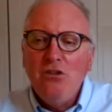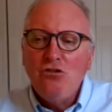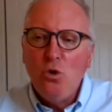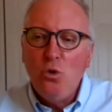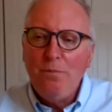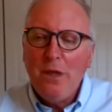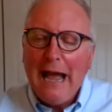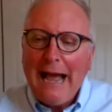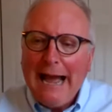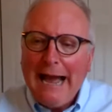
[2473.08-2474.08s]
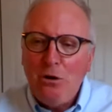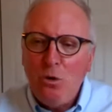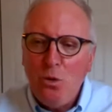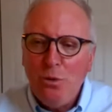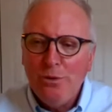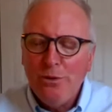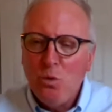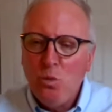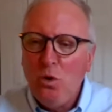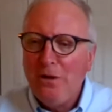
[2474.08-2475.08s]
So how
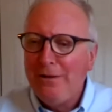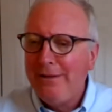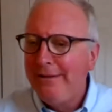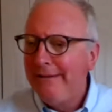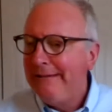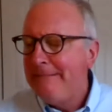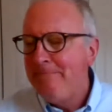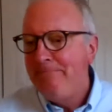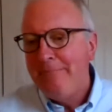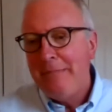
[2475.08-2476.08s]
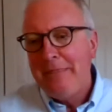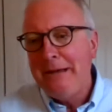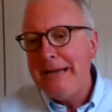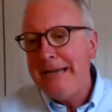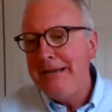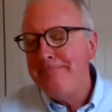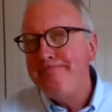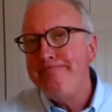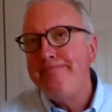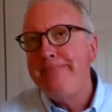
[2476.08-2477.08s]
will
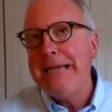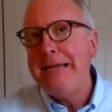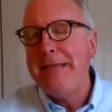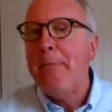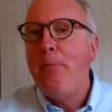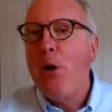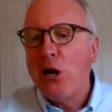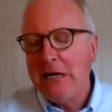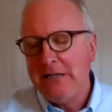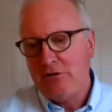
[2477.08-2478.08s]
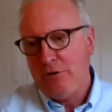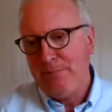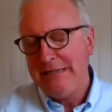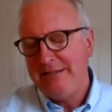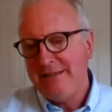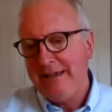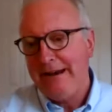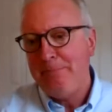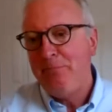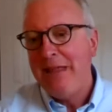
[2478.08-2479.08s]
the markets that are being set
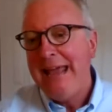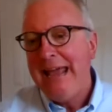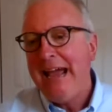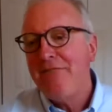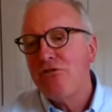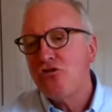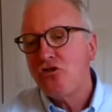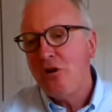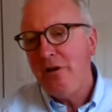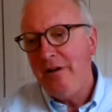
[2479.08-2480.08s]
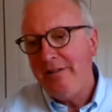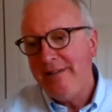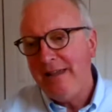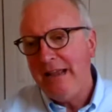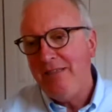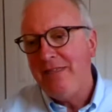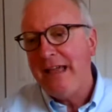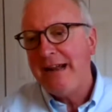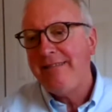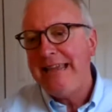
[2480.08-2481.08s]
up have certainty
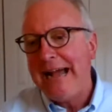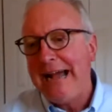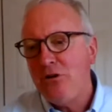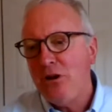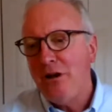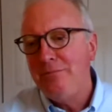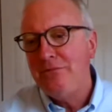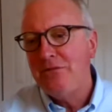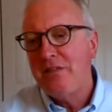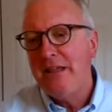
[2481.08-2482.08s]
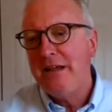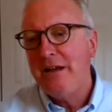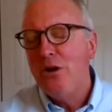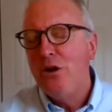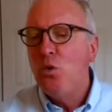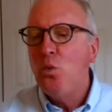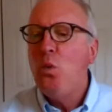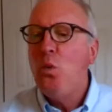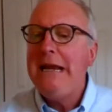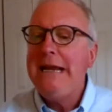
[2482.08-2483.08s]
that the outcomes that
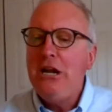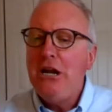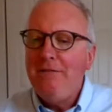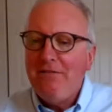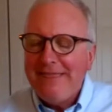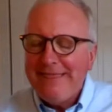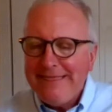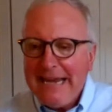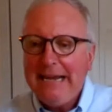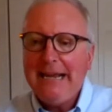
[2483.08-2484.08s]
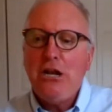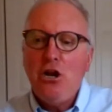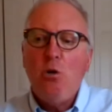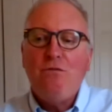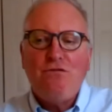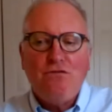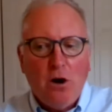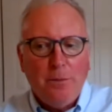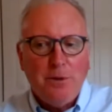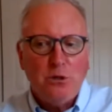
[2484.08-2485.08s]
we think and know
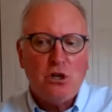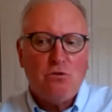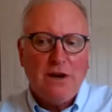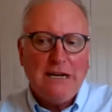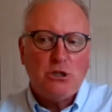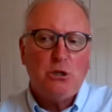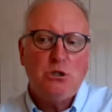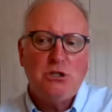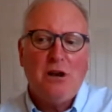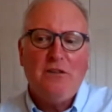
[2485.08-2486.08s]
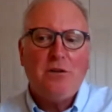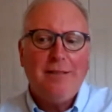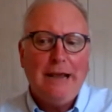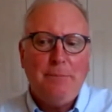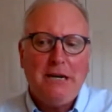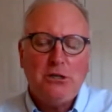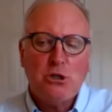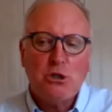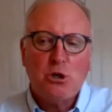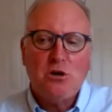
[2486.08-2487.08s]
farmers and ranchers and other land
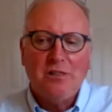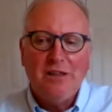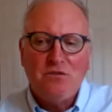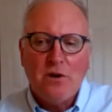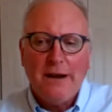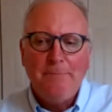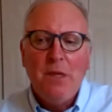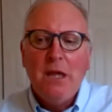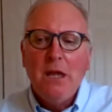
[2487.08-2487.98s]
managers are delivering,